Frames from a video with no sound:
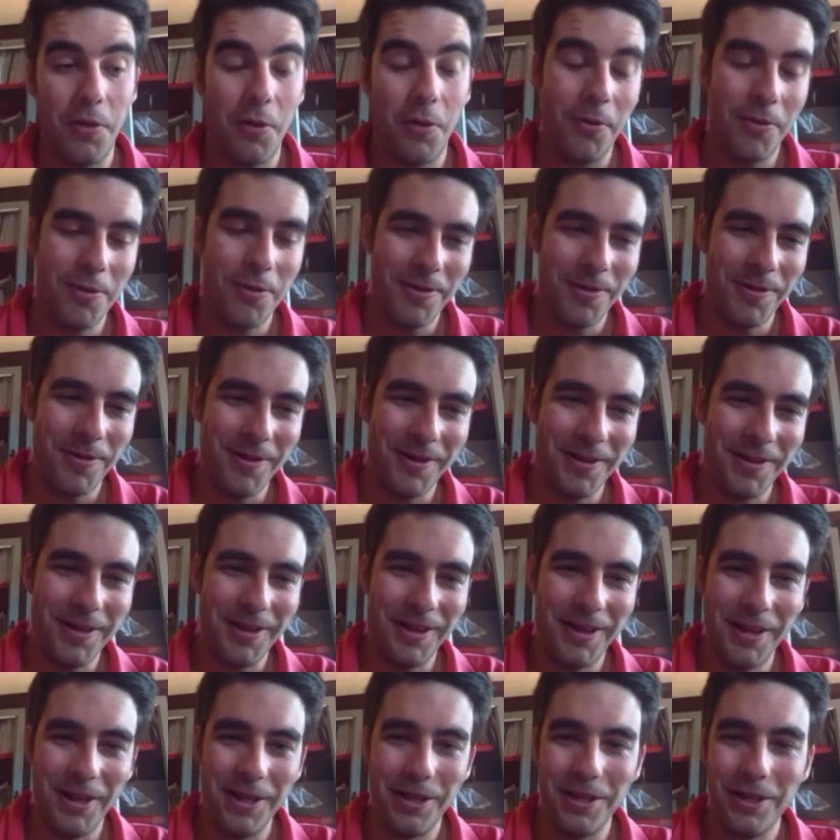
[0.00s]
No.
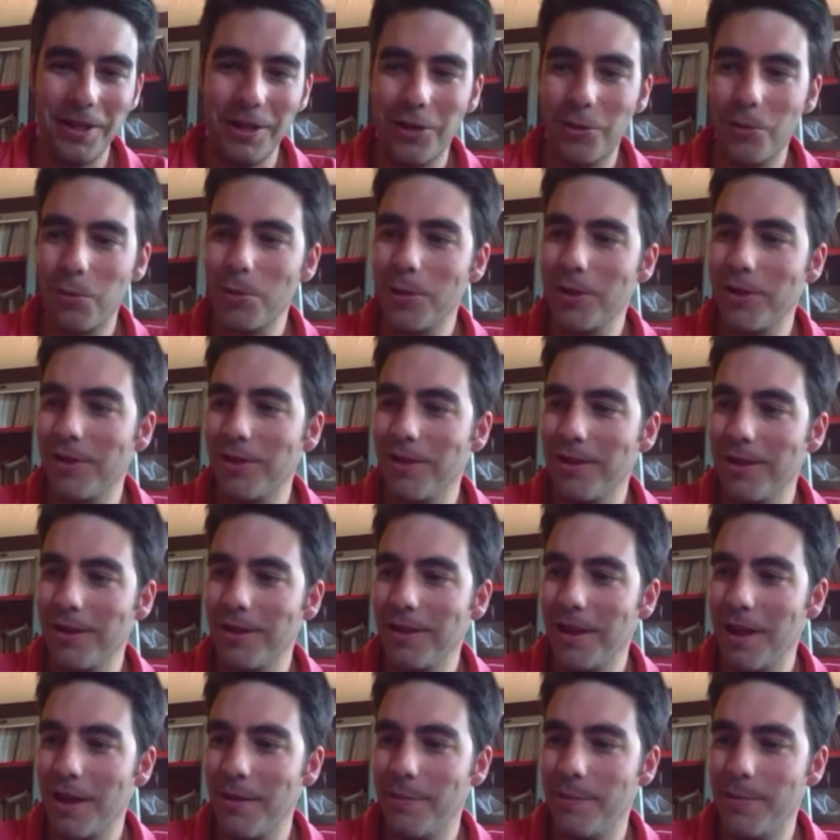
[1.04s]
It was
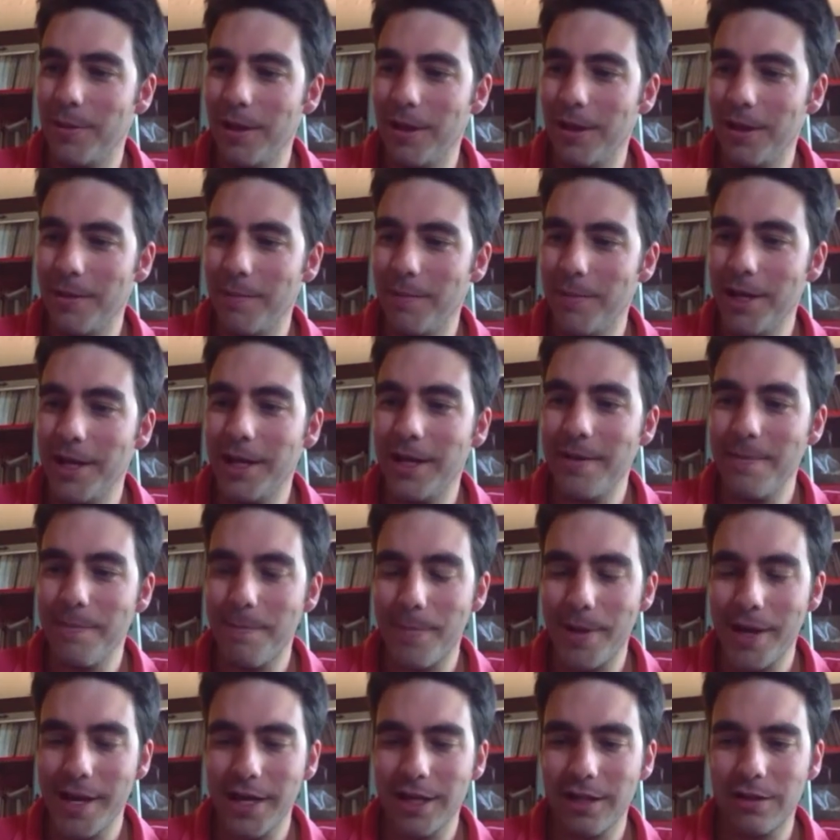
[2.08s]
a big
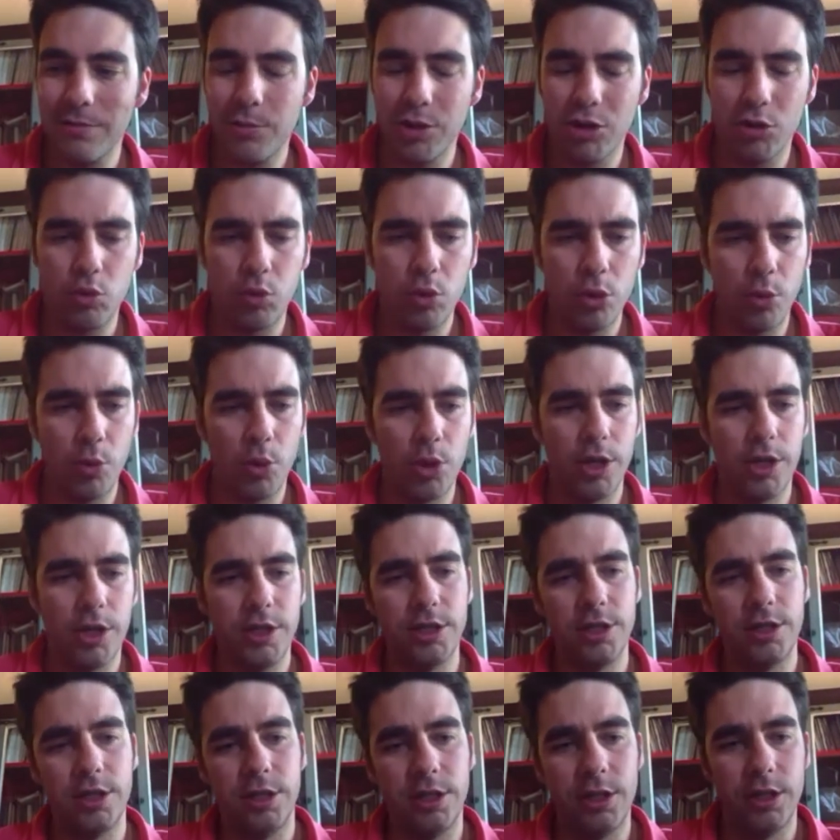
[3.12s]
impact, but we were
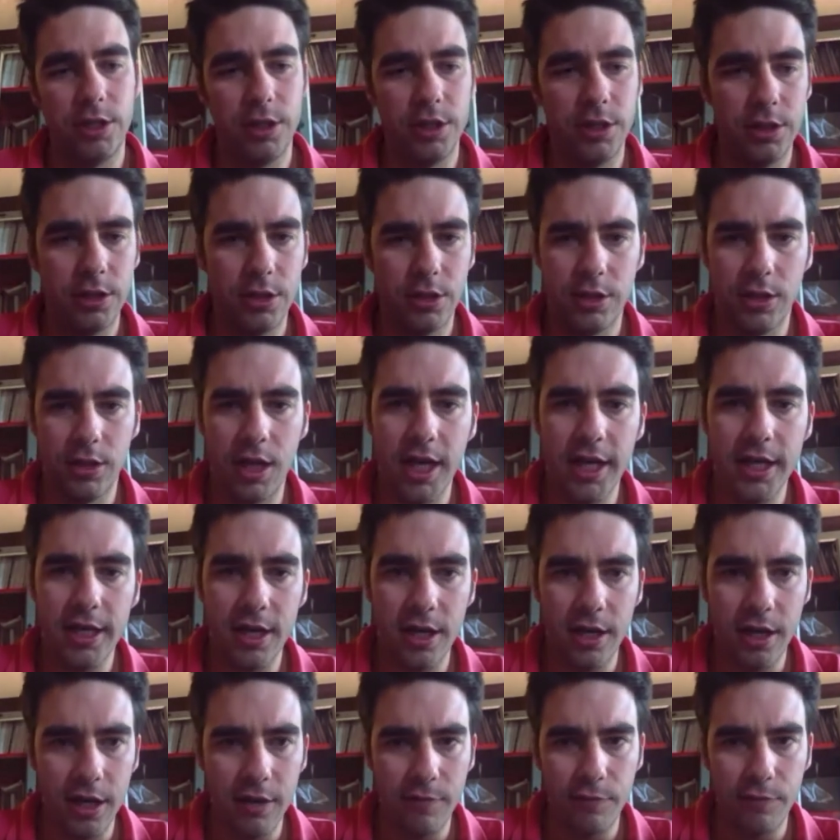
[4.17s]
lucky
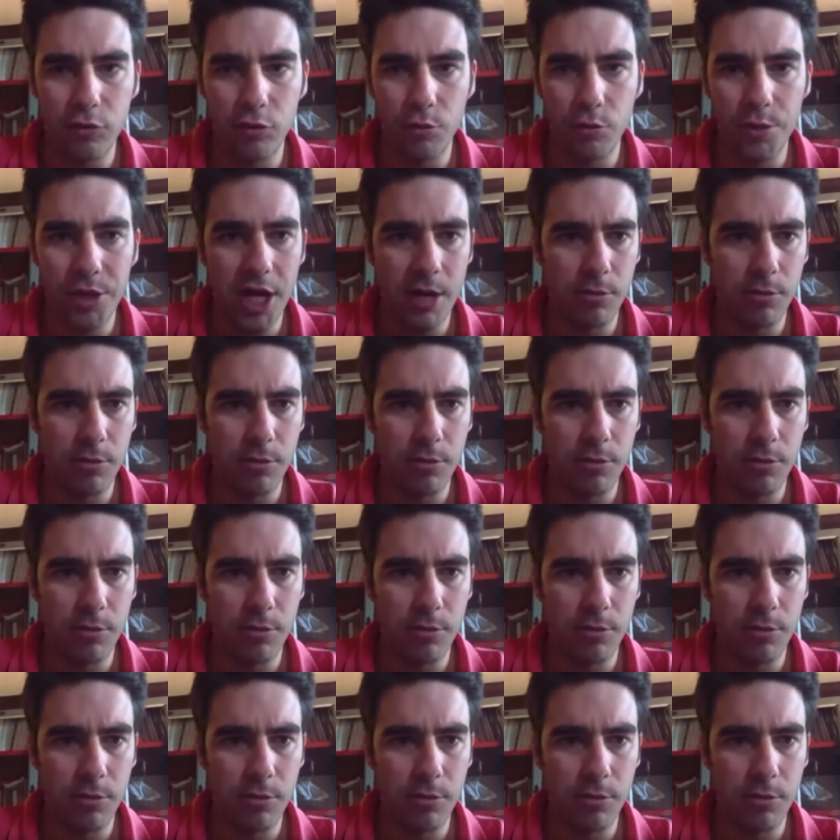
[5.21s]
enough to be